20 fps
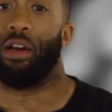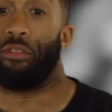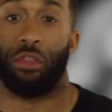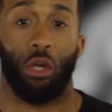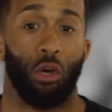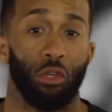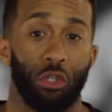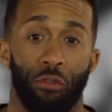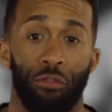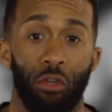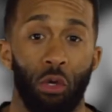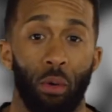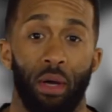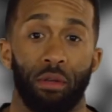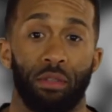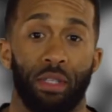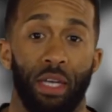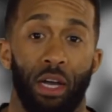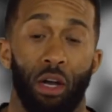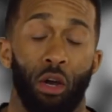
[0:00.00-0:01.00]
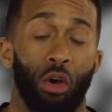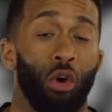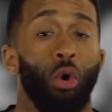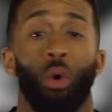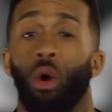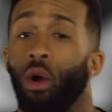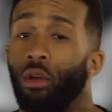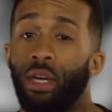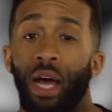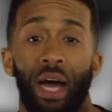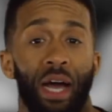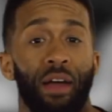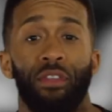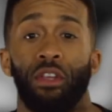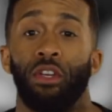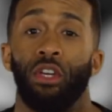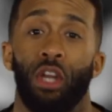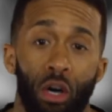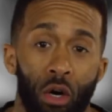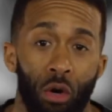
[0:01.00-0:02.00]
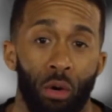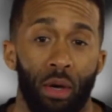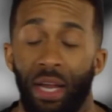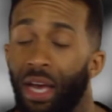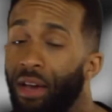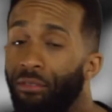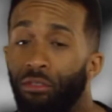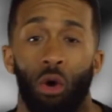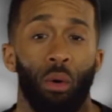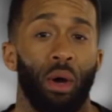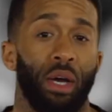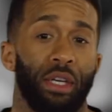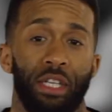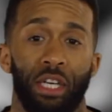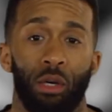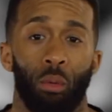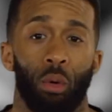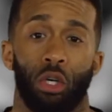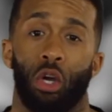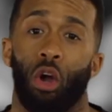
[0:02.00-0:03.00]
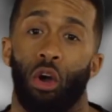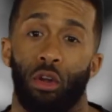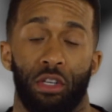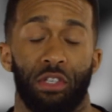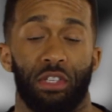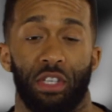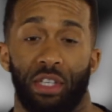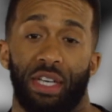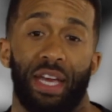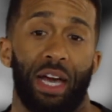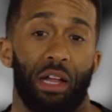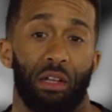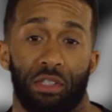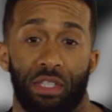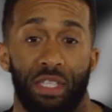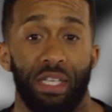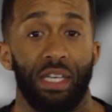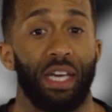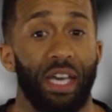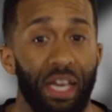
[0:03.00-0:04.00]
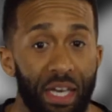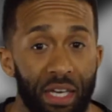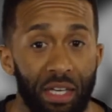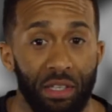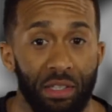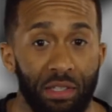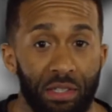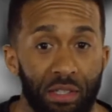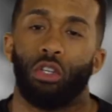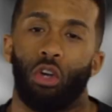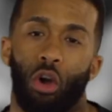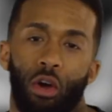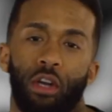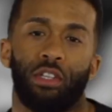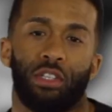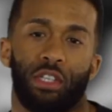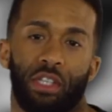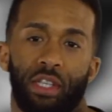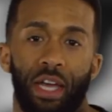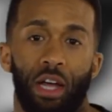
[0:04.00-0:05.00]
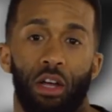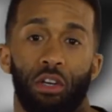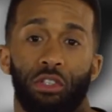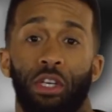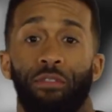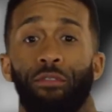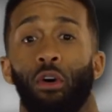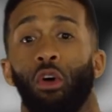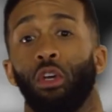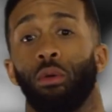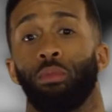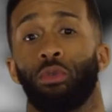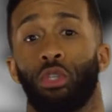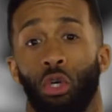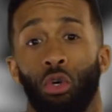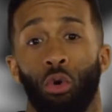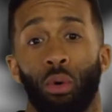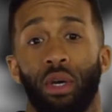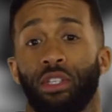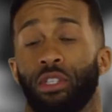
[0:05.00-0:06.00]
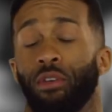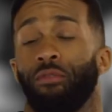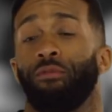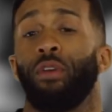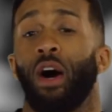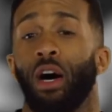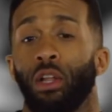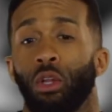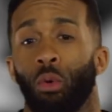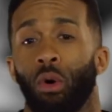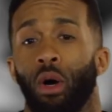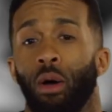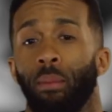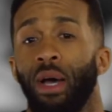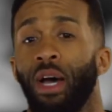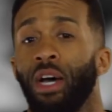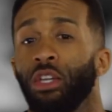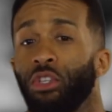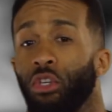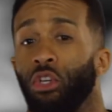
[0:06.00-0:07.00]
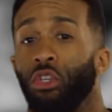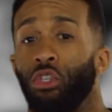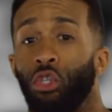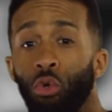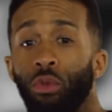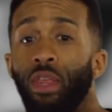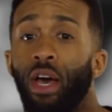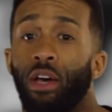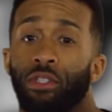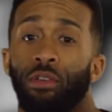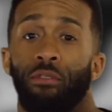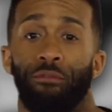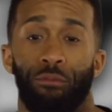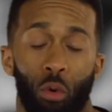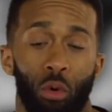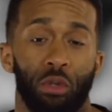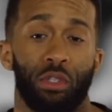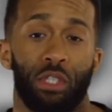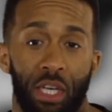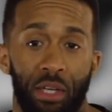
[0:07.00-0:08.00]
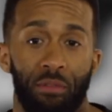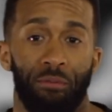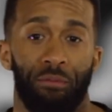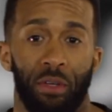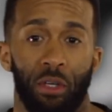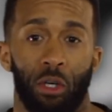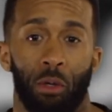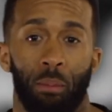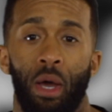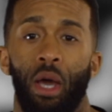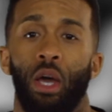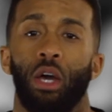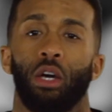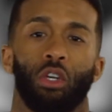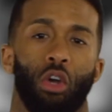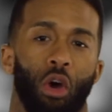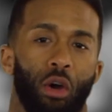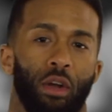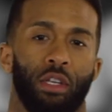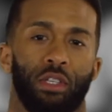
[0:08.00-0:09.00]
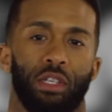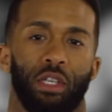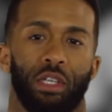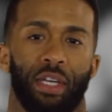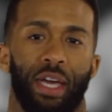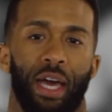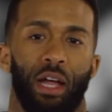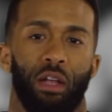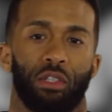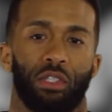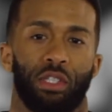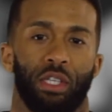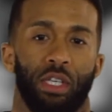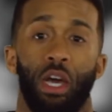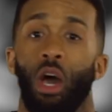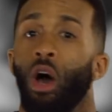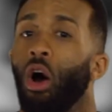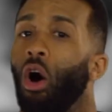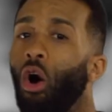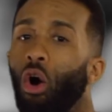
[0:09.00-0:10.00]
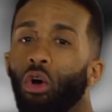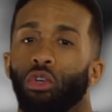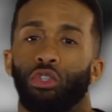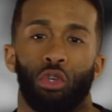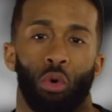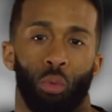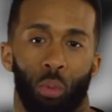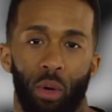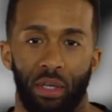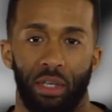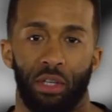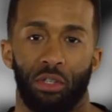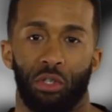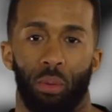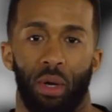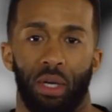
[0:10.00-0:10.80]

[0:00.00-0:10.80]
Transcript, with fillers: Now, for those of you out there who are not in the know and have no idea what Guardians of the Galaxy is, Guardians of the Galaxy Volume 2 is the follow-up to the 2014 film Guardians of the Galaxy also written and